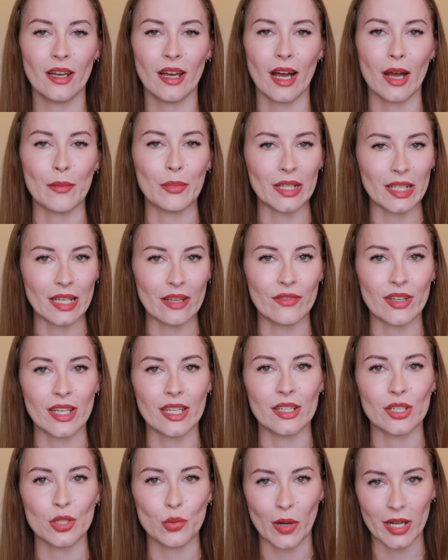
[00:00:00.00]
I believe
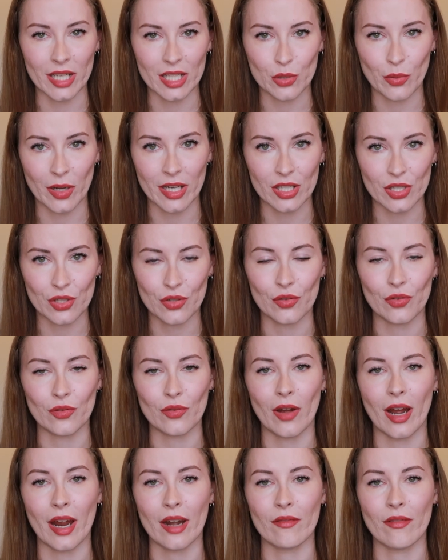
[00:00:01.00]
in
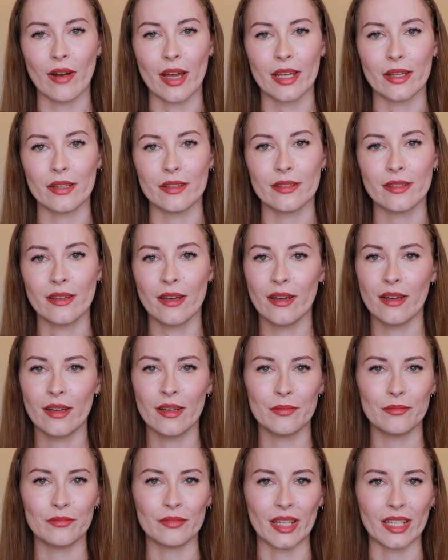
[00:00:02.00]
2022 I read
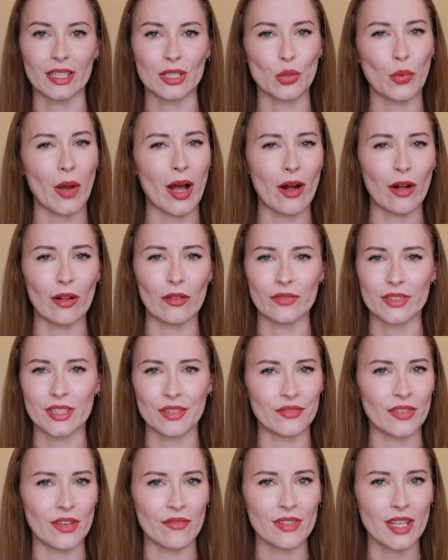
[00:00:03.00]
like 12 to
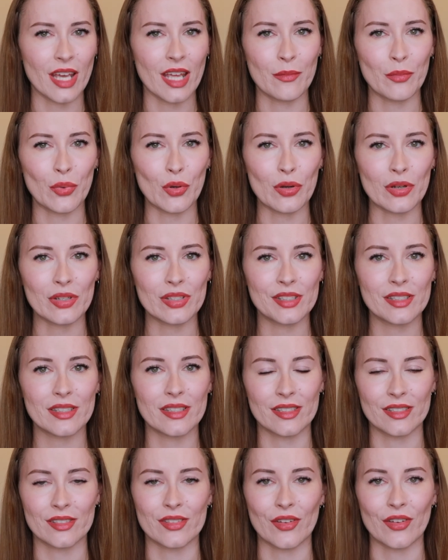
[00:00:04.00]
15 books,
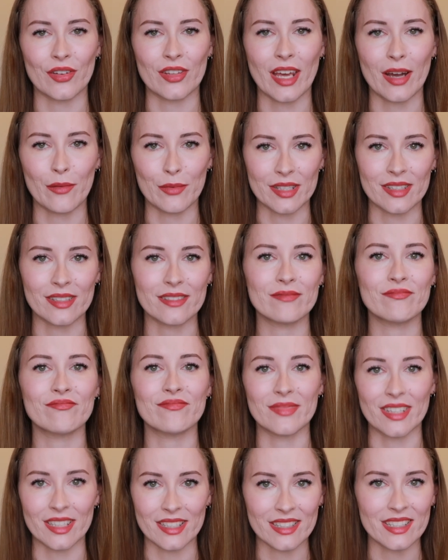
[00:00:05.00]
so that was
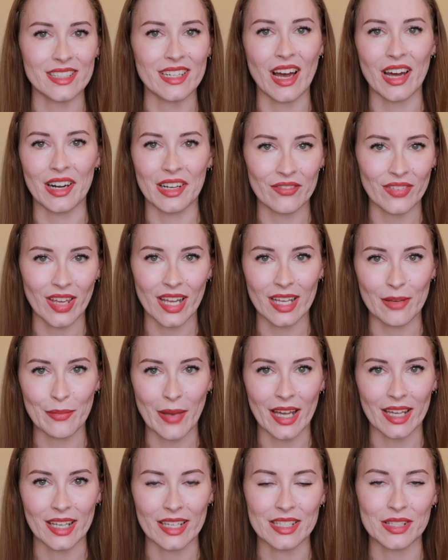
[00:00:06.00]
the start of getting
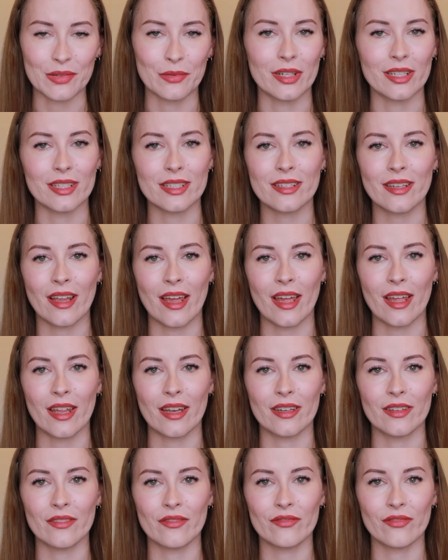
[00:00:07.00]
back into it
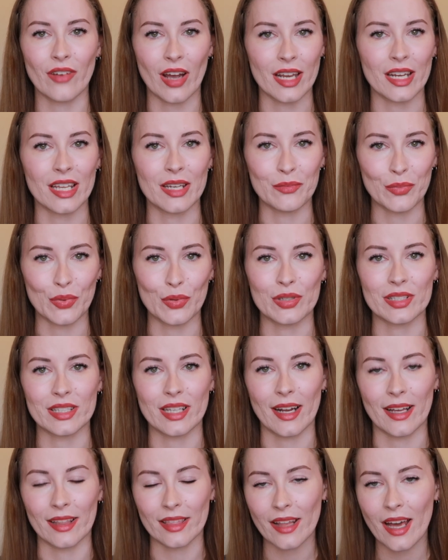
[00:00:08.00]
and finding books
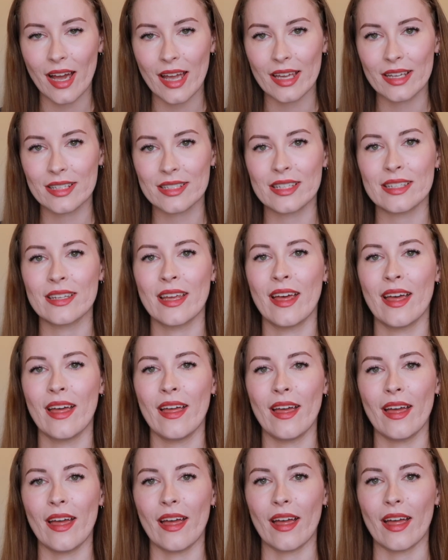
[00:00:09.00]
that I liked.
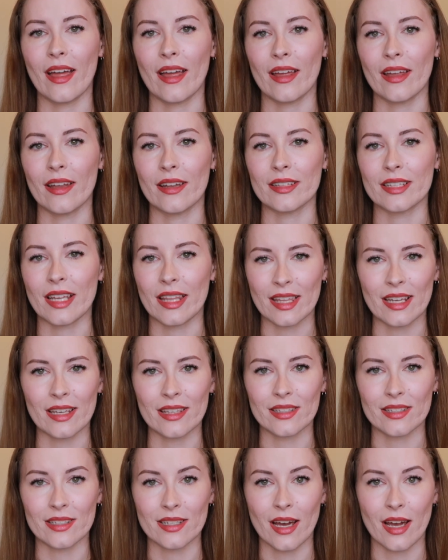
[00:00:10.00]
And I think at
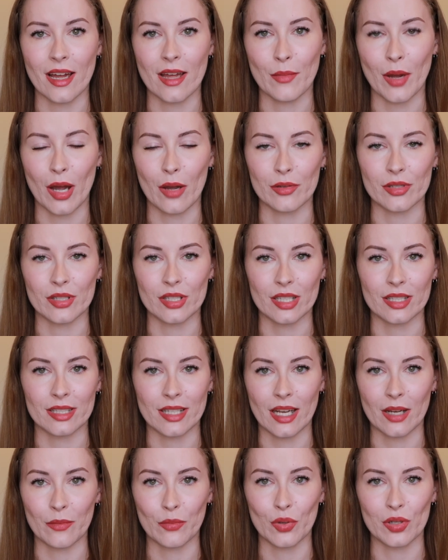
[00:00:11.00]
the time I was just
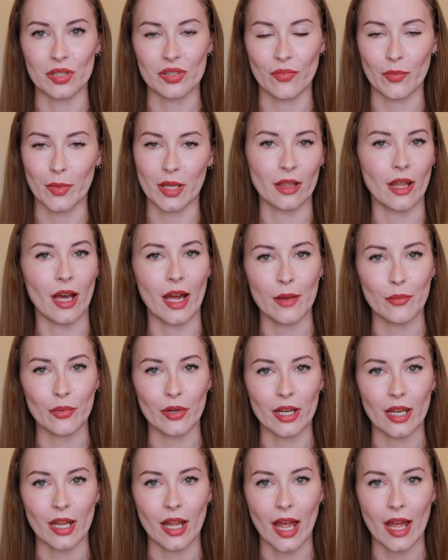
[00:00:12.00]
getting books from the
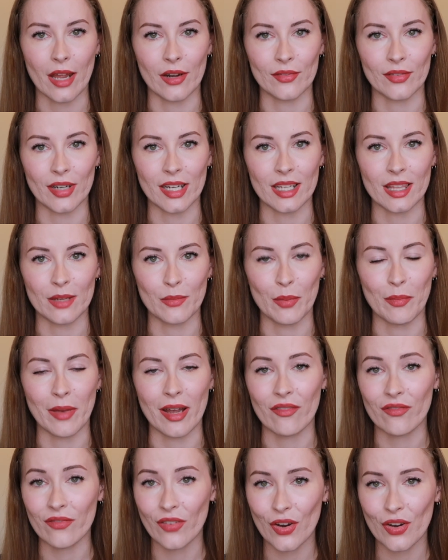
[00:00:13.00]
library and reading them on my
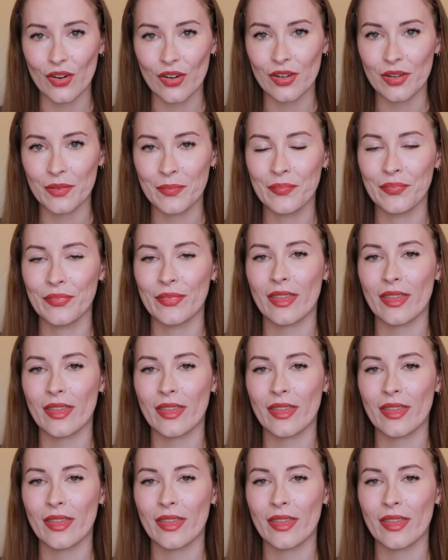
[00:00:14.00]
phone.